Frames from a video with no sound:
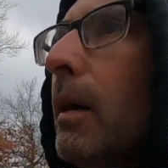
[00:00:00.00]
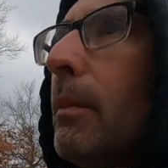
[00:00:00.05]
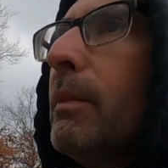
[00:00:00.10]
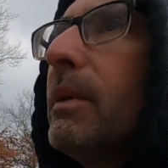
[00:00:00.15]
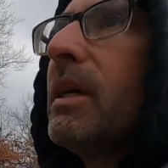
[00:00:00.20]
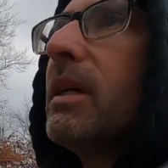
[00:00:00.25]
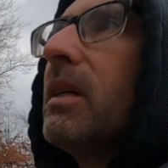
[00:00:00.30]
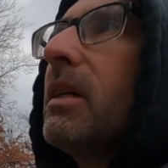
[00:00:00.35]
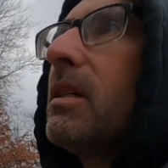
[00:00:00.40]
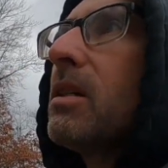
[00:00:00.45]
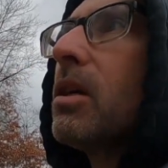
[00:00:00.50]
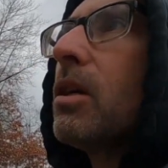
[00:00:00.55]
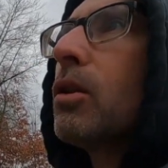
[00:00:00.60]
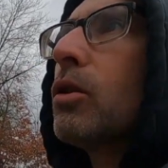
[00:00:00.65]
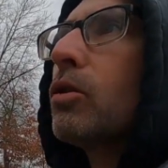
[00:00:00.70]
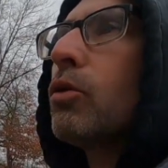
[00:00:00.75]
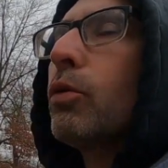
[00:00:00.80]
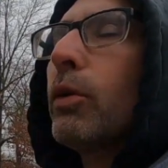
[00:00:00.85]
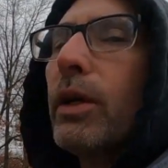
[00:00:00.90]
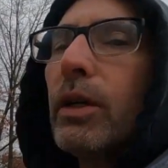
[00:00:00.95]
because
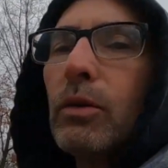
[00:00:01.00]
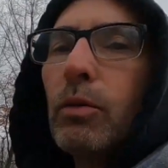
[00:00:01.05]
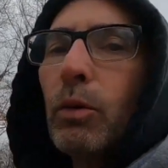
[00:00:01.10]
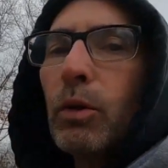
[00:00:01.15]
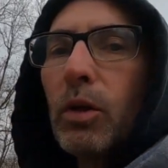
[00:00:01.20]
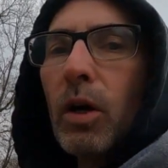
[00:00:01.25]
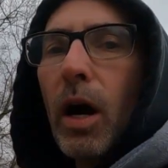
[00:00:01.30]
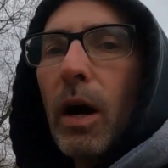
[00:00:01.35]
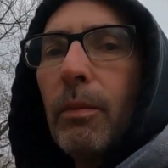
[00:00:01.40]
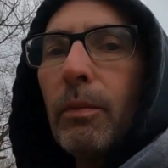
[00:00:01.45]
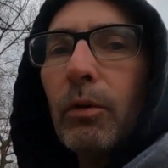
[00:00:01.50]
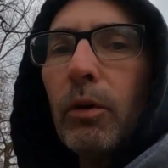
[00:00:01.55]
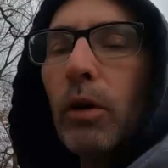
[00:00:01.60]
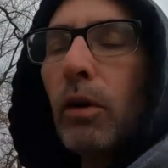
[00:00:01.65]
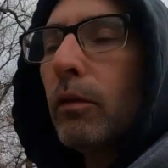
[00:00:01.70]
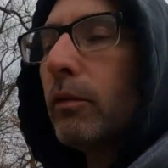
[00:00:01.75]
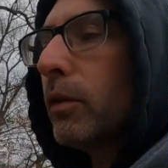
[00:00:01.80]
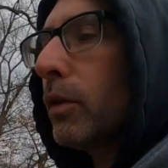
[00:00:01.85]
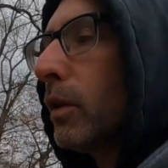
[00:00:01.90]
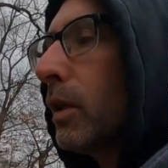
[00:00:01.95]
trees were toppled
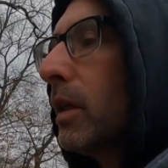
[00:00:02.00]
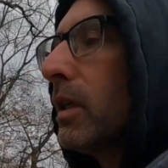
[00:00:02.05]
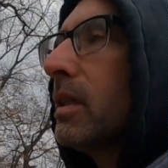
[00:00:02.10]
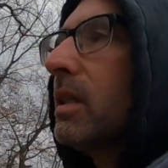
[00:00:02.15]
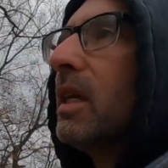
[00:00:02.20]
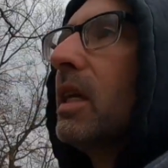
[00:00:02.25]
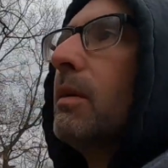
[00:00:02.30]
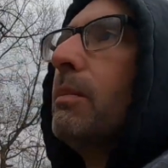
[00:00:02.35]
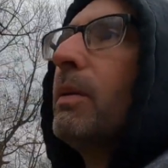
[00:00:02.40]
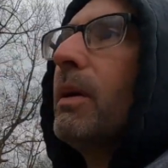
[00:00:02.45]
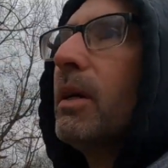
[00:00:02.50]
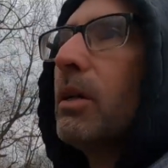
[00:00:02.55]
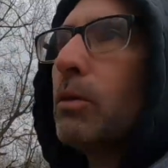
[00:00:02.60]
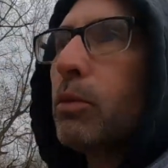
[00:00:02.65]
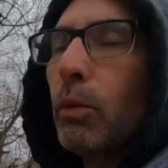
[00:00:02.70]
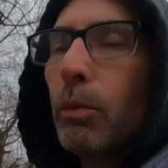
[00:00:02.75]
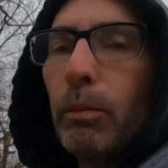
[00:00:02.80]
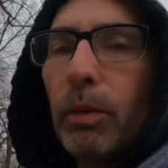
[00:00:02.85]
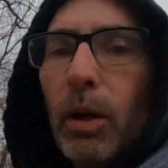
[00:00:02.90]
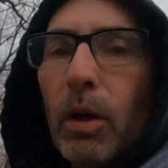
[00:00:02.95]
over, teepees
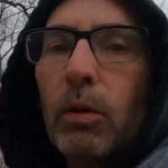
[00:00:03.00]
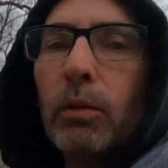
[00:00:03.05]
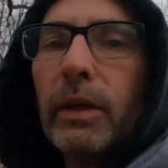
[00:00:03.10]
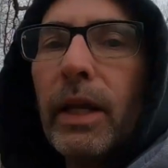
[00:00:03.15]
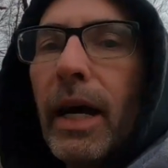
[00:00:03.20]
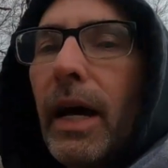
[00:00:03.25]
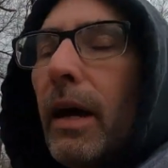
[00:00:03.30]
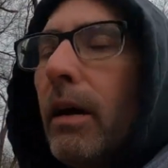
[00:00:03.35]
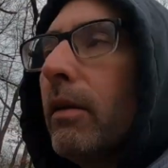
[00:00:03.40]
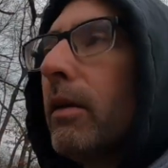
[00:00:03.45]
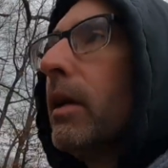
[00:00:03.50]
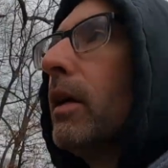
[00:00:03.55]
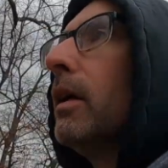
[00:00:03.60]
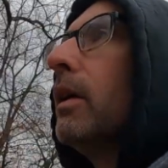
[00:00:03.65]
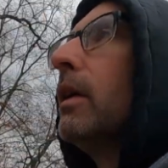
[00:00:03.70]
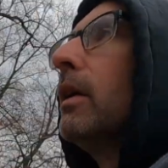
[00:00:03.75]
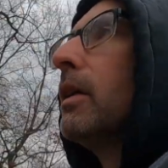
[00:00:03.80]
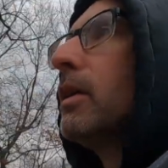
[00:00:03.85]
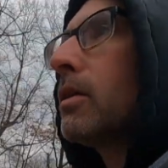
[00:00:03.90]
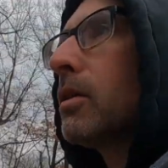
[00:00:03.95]
were blown down.
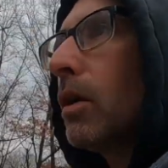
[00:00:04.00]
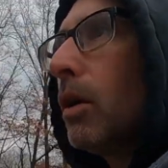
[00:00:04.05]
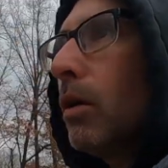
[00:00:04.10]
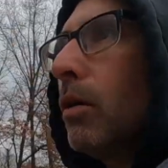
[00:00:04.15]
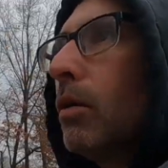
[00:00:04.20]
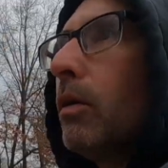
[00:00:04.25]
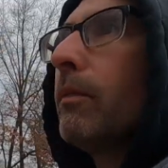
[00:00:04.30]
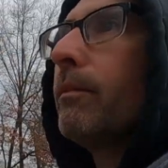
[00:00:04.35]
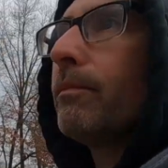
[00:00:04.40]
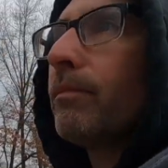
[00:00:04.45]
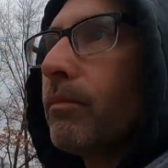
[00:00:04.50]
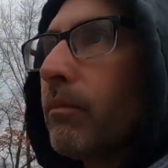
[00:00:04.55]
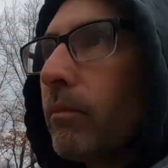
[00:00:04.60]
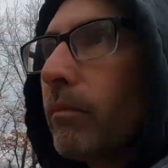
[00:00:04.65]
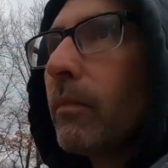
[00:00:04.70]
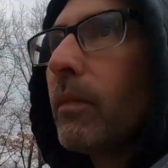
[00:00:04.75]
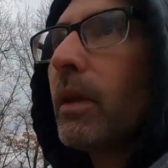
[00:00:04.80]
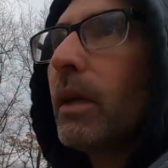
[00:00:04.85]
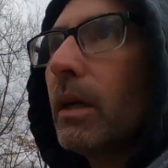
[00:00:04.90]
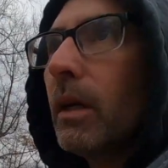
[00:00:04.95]
So
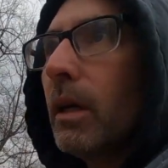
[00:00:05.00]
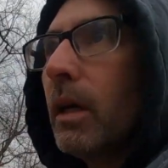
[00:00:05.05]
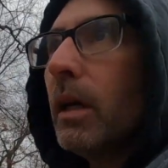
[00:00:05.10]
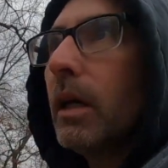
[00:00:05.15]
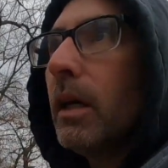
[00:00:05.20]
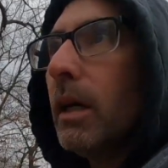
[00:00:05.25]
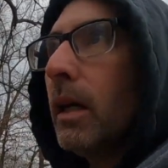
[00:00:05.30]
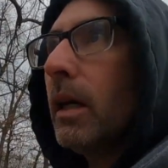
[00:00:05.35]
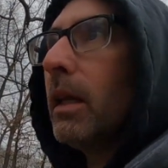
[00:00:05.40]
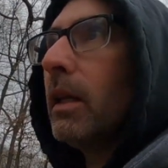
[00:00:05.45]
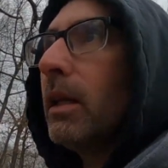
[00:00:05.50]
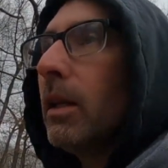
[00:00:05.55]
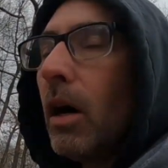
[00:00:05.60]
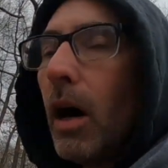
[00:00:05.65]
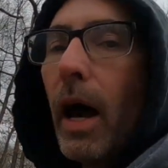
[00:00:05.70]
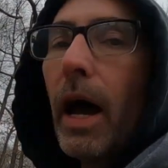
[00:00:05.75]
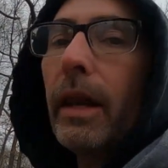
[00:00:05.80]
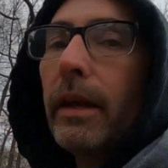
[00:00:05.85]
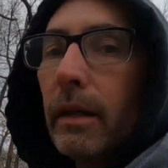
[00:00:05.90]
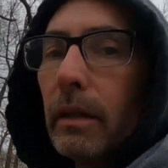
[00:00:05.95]
a
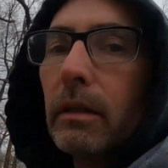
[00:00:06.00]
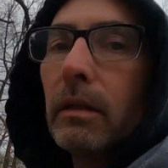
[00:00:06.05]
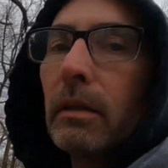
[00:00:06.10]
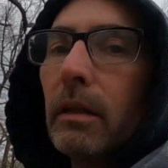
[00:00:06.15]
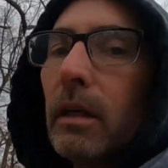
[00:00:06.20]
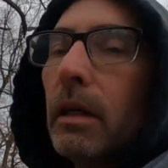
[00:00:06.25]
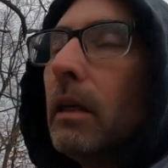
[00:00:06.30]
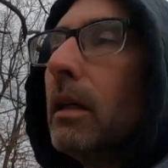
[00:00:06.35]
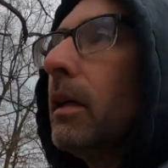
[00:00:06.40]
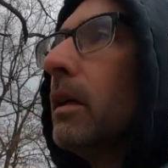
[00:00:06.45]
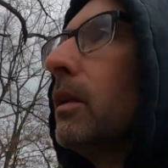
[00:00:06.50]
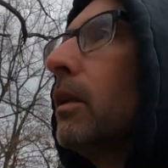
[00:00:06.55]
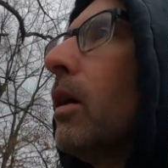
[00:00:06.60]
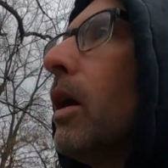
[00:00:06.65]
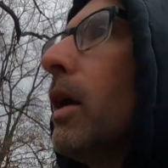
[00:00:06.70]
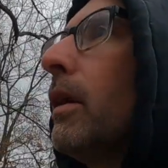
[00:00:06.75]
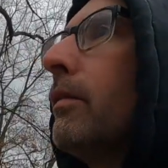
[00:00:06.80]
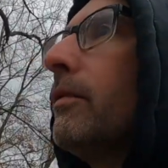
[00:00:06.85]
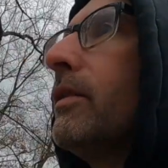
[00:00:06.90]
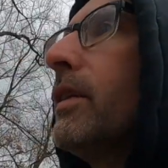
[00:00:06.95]
lot
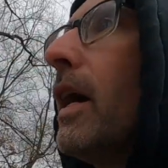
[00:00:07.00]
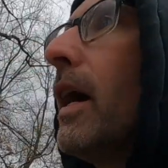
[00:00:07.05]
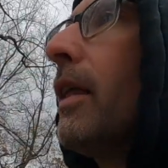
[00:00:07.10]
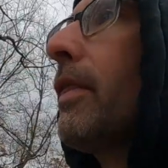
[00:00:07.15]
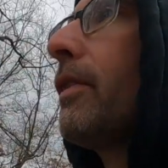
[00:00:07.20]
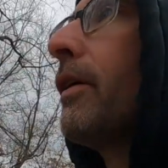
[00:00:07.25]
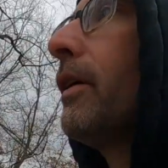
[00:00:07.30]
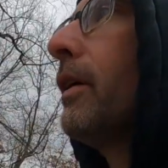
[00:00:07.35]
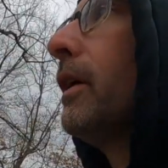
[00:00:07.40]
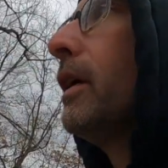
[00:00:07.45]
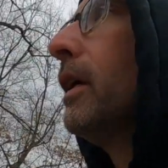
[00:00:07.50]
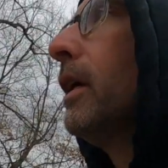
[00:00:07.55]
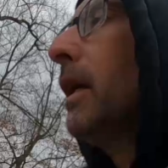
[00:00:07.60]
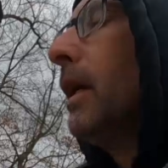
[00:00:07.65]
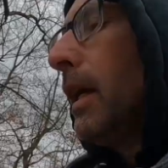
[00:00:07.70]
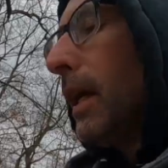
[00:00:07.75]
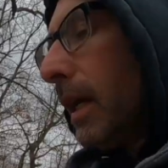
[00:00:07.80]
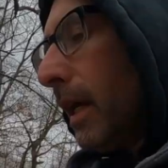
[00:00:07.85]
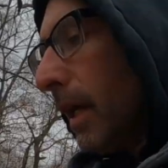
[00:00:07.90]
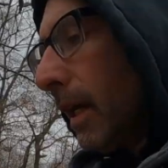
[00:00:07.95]
of death.
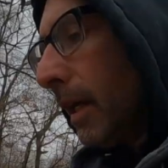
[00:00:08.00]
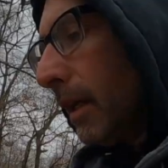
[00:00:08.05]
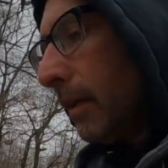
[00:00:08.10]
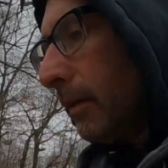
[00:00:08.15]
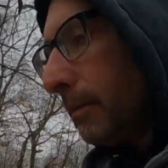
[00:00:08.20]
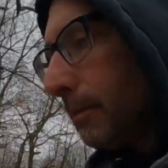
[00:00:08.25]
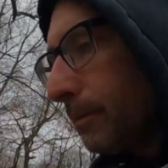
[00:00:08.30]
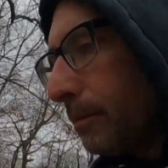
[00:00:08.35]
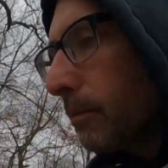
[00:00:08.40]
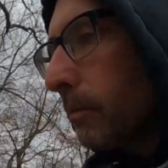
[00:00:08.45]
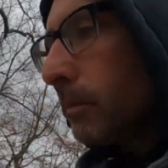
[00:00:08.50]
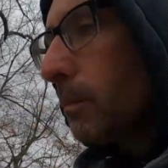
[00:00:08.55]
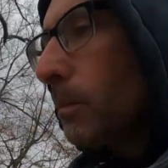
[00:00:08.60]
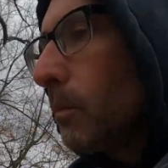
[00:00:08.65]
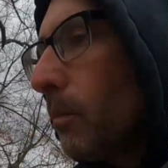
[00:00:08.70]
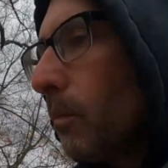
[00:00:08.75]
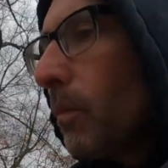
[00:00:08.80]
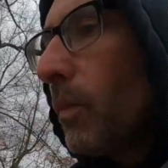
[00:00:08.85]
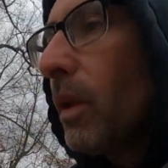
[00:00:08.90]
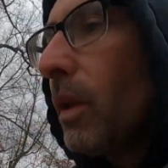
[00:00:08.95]
And
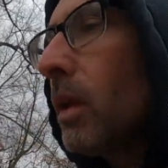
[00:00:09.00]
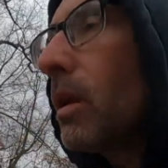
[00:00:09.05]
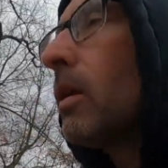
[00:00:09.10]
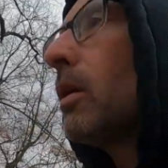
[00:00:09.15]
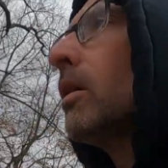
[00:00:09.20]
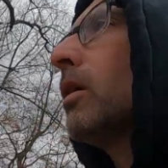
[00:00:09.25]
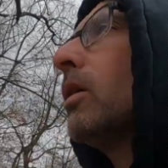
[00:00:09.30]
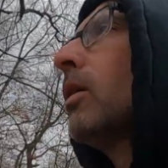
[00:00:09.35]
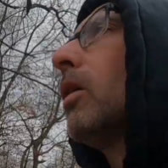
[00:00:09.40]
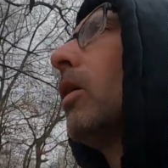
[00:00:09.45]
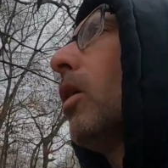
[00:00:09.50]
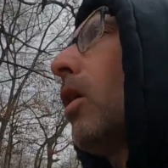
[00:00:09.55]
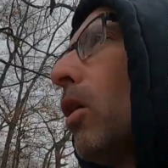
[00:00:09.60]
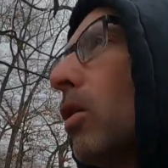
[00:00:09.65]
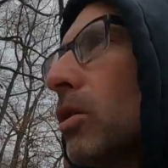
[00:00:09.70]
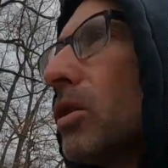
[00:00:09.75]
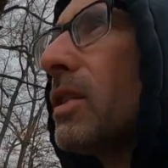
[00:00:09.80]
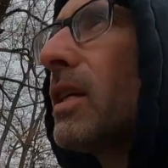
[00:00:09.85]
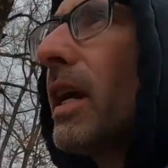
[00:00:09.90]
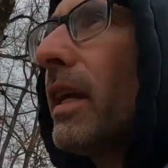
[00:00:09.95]

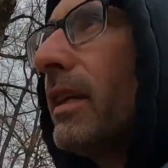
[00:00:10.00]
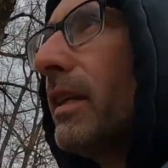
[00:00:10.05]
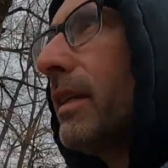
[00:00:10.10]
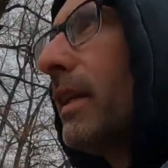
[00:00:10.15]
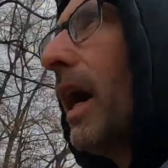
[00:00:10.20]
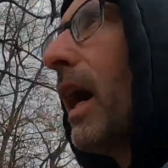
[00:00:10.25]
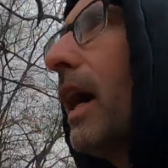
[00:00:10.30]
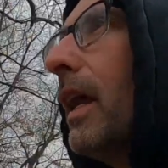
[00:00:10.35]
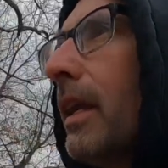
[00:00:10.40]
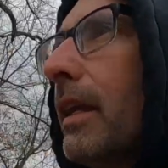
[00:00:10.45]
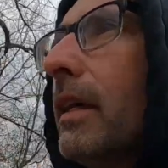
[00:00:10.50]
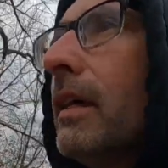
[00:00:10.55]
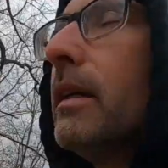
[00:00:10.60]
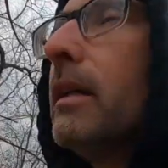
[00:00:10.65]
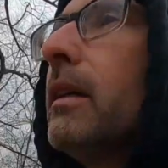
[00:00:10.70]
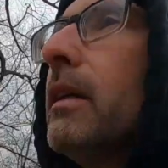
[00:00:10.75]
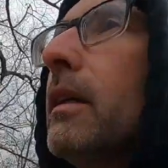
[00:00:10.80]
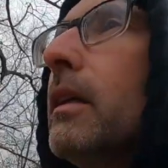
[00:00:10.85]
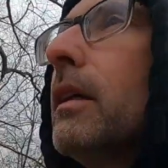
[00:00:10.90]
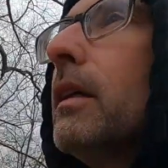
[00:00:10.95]
all said and done,
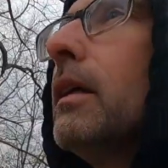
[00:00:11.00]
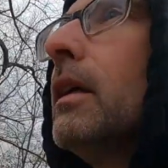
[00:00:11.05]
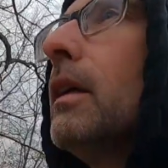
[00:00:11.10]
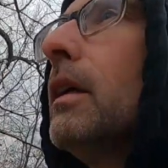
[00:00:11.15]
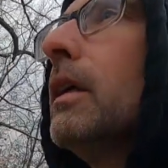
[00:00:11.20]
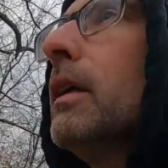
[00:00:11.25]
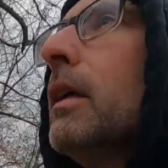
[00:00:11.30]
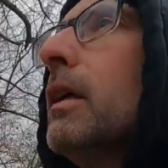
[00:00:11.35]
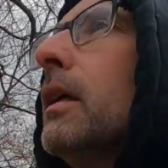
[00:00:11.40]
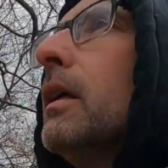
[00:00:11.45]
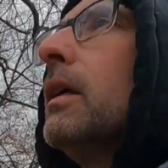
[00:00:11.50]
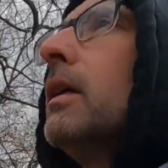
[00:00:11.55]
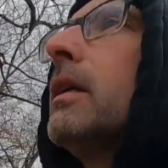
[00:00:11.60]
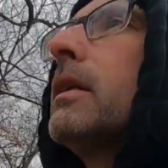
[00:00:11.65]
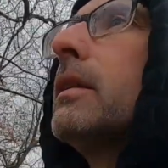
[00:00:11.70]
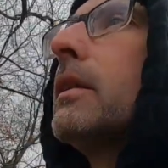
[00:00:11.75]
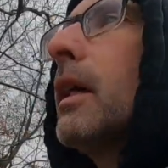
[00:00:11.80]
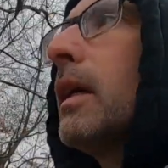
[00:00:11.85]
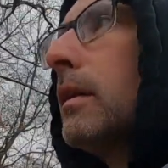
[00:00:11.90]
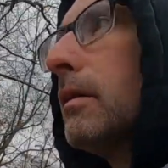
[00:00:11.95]

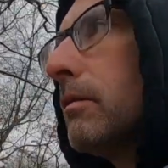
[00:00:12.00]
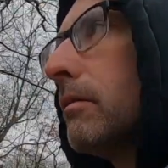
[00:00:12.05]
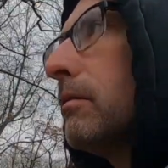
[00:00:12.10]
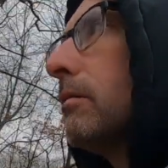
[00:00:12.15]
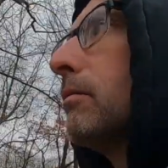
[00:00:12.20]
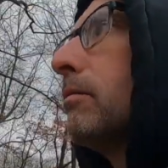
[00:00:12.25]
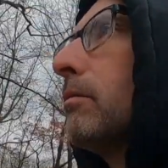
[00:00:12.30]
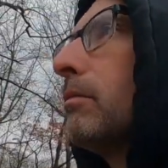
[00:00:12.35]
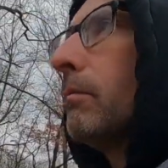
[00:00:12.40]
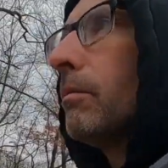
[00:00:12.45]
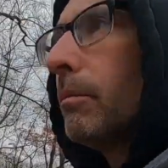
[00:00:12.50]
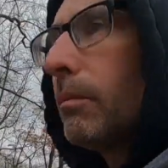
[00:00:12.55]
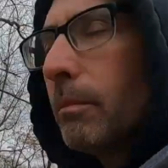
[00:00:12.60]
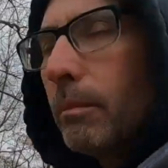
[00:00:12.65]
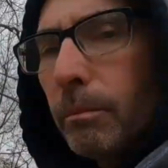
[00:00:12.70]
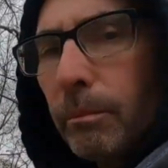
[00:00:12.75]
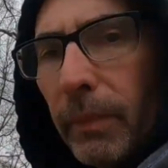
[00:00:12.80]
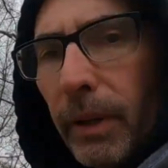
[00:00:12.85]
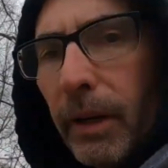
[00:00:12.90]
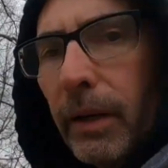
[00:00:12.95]
they
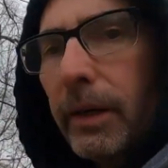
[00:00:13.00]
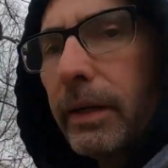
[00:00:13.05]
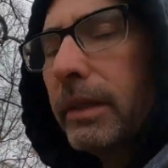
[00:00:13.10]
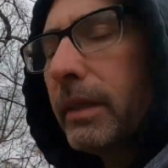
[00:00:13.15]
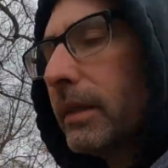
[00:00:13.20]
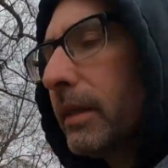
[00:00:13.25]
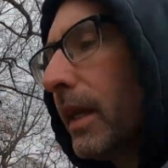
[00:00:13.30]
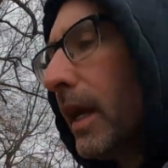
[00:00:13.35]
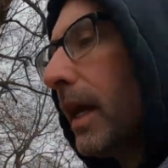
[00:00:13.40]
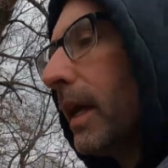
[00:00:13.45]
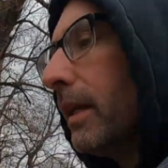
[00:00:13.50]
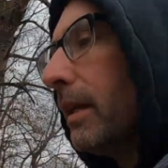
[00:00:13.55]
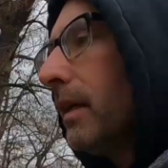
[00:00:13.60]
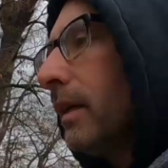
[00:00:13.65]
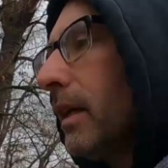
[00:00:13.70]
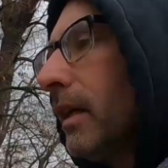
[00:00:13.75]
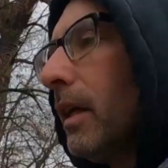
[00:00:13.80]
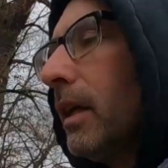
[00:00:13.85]
buried the dead.